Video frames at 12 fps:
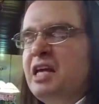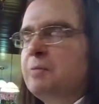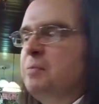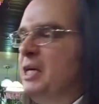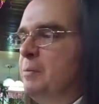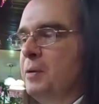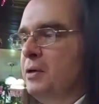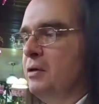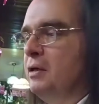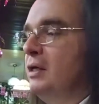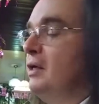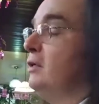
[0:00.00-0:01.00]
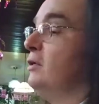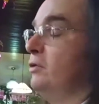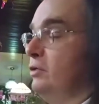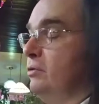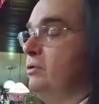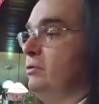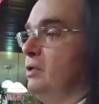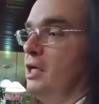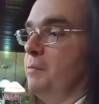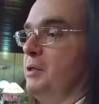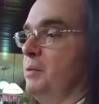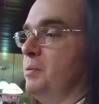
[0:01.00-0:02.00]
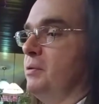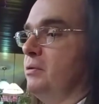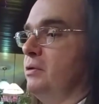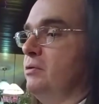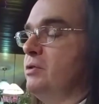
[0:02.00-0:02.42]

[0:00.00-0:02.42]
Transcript: don't like people. No, you do like people.